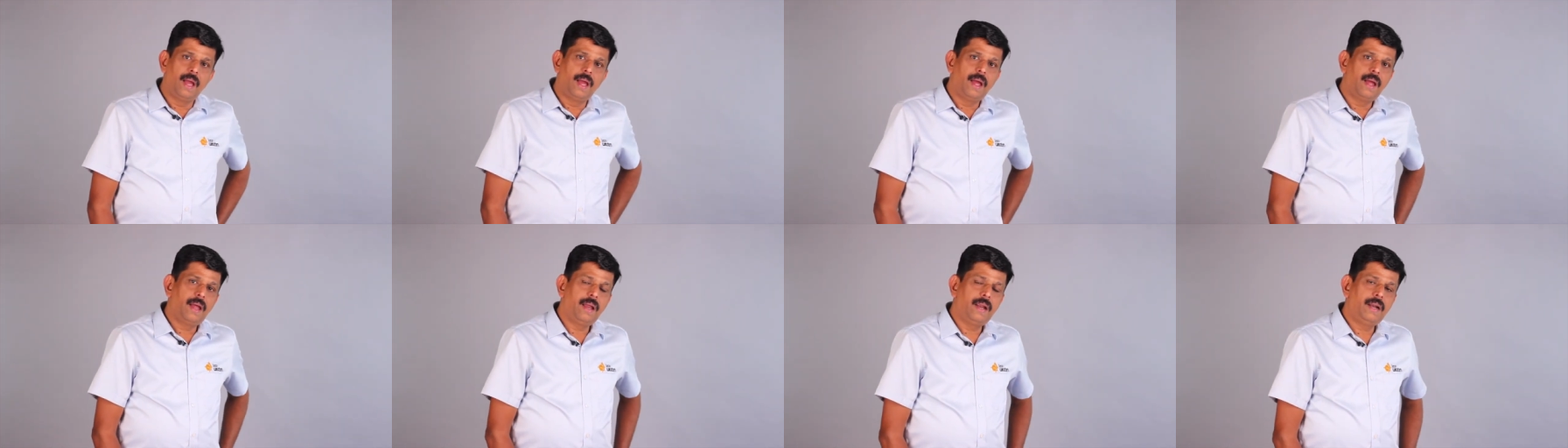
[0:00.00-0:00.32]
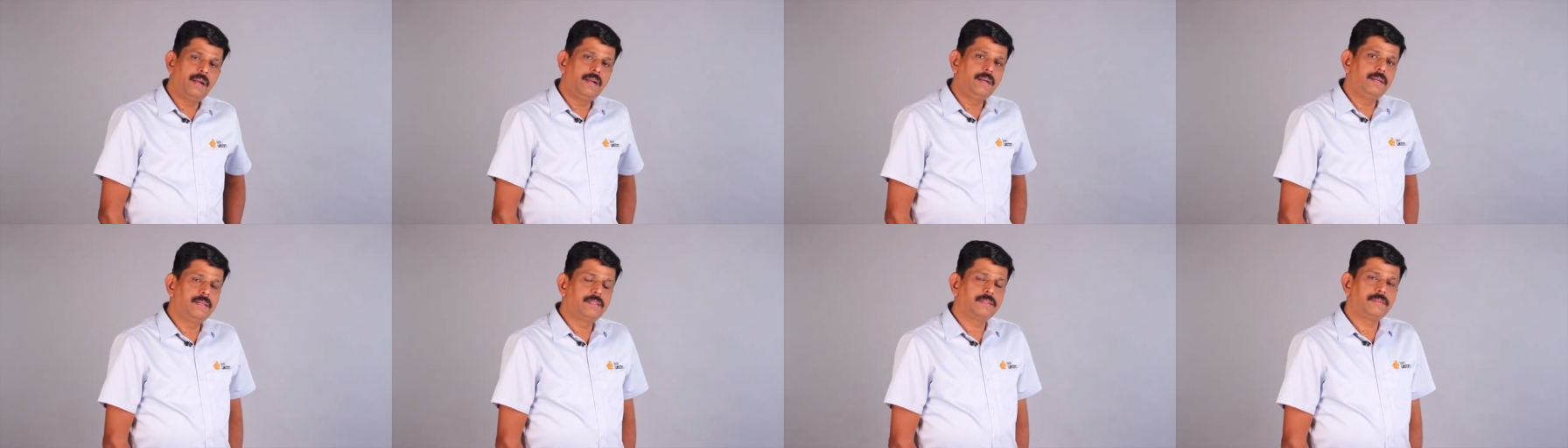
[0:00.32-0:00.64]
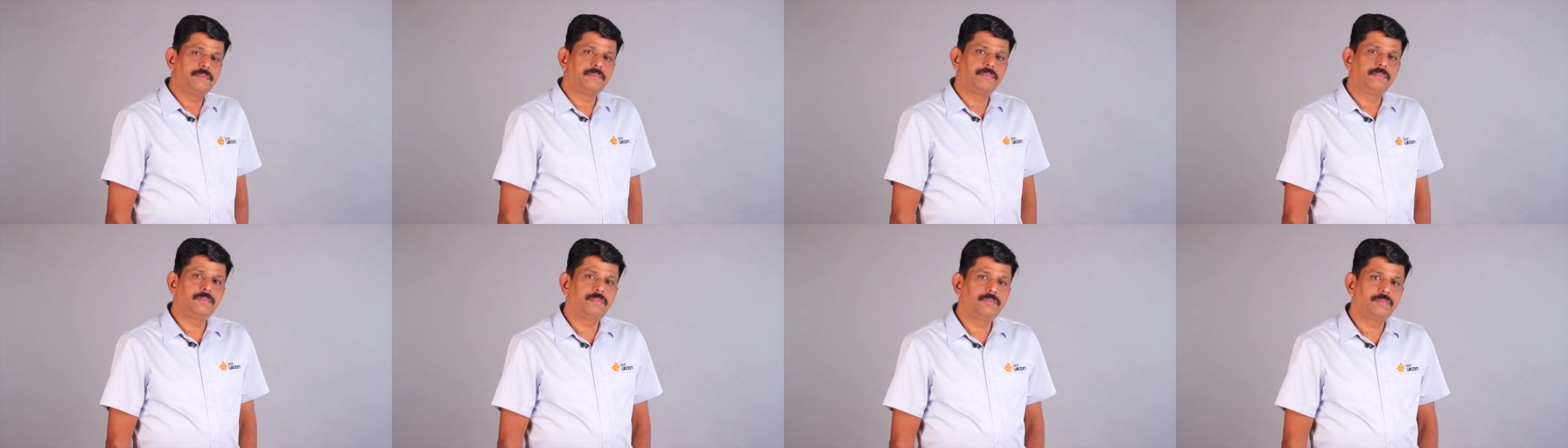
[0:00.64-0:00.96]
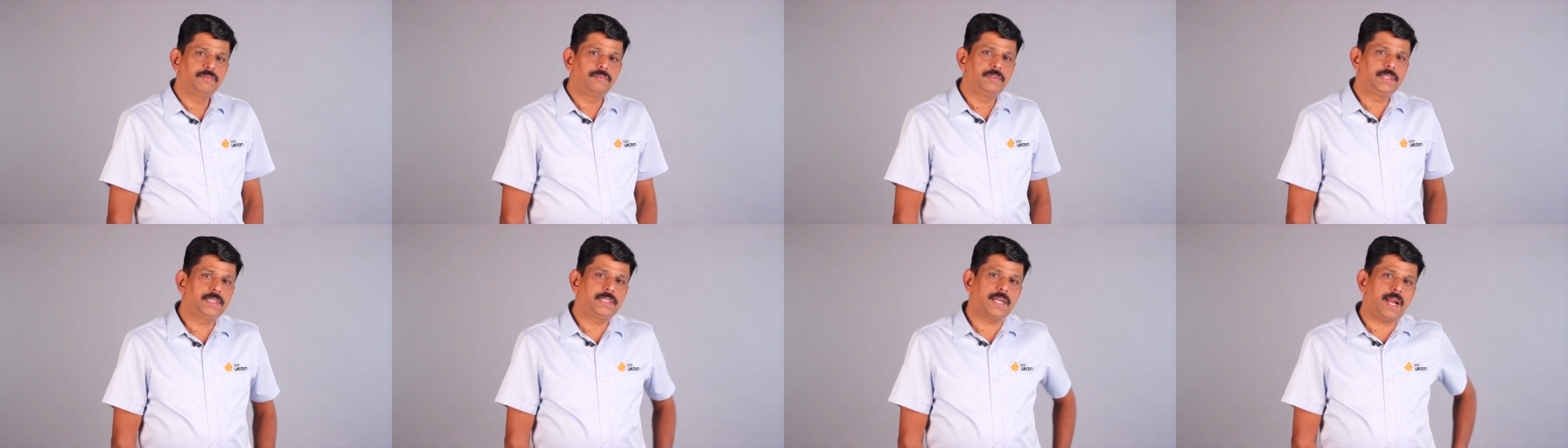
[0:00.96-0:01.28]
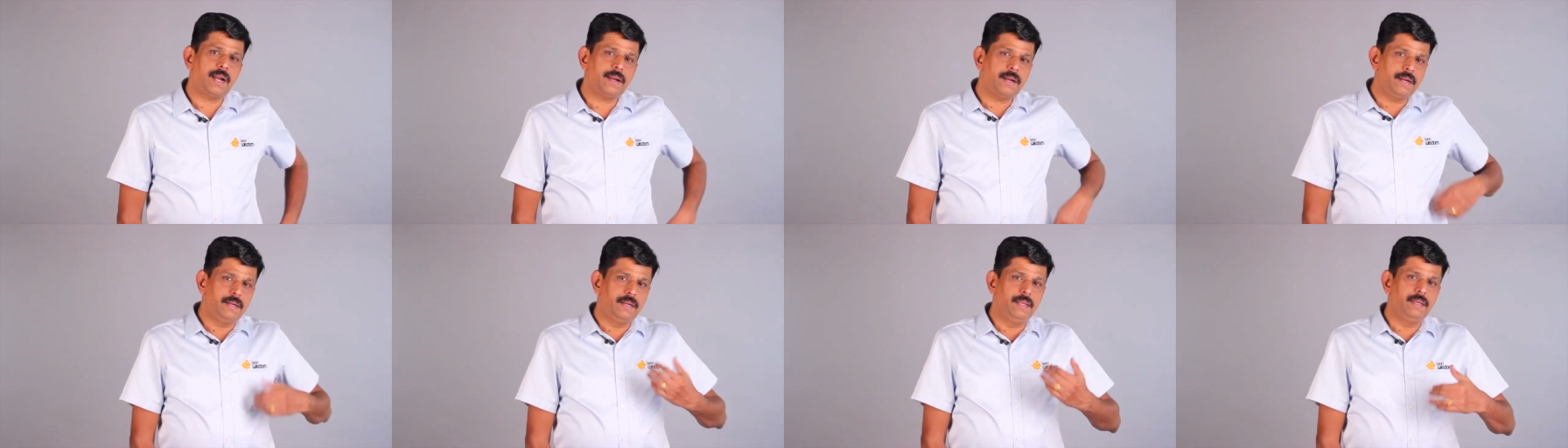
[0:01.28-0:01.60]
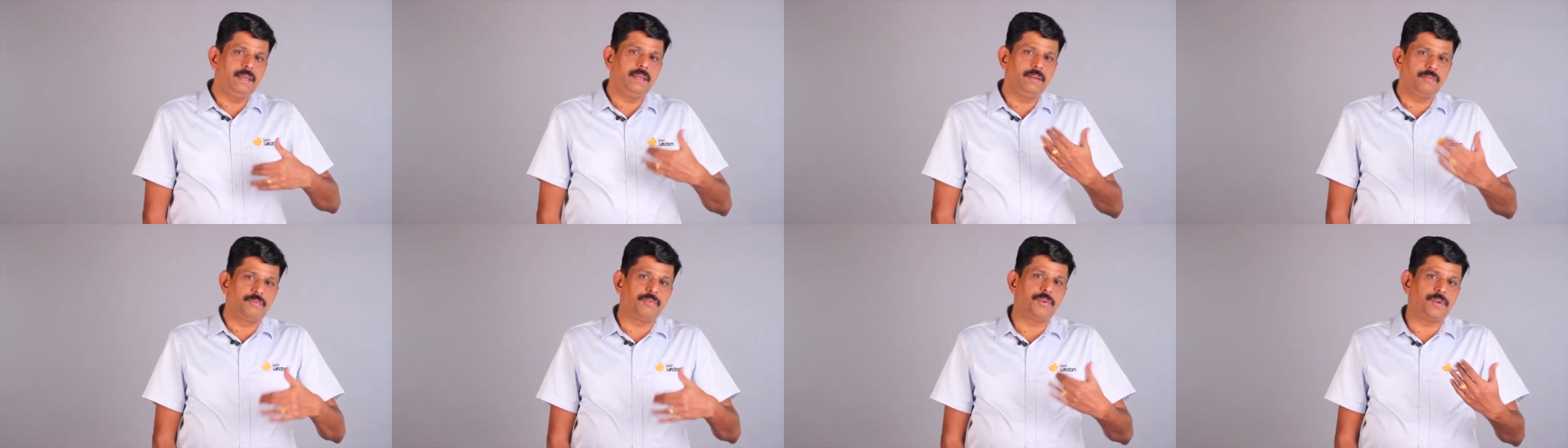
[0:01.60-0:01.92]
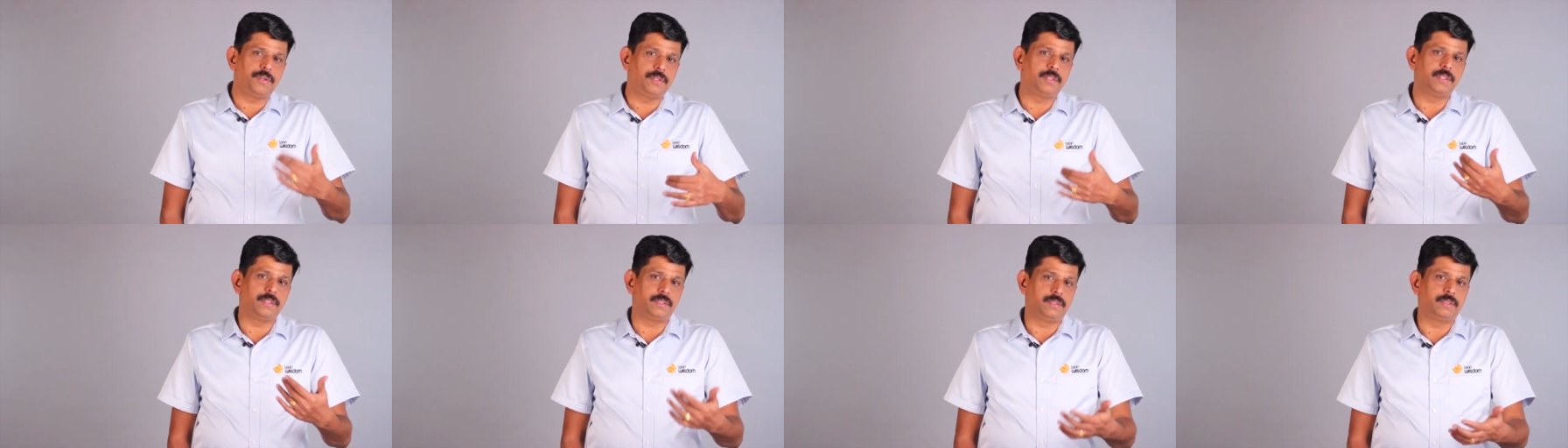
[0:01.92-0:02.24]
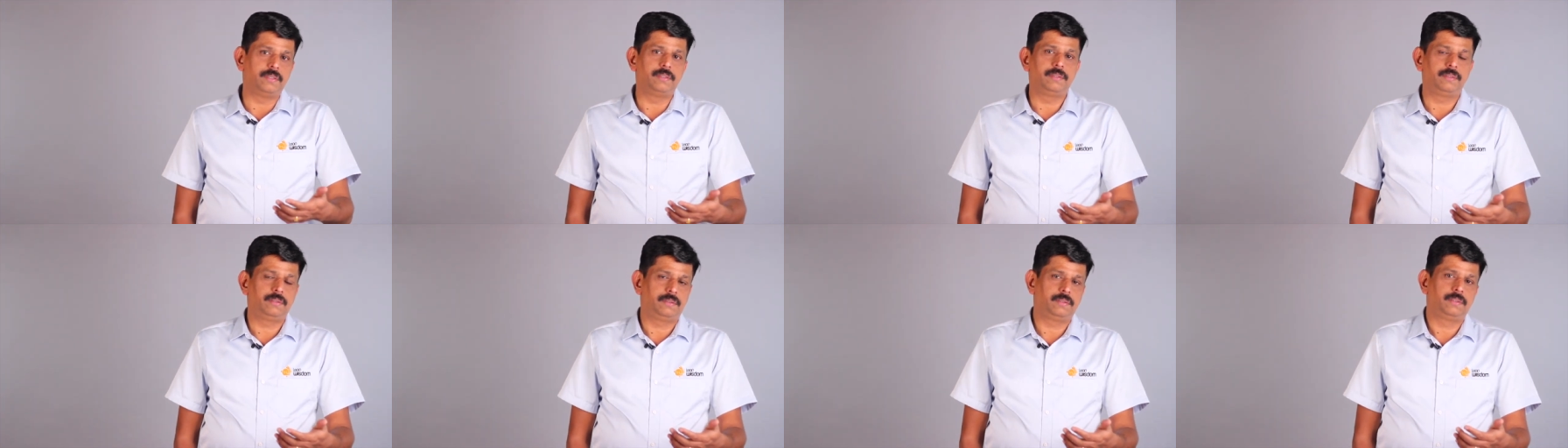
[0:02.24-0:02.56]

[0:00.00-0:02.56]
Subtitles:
And we started digging further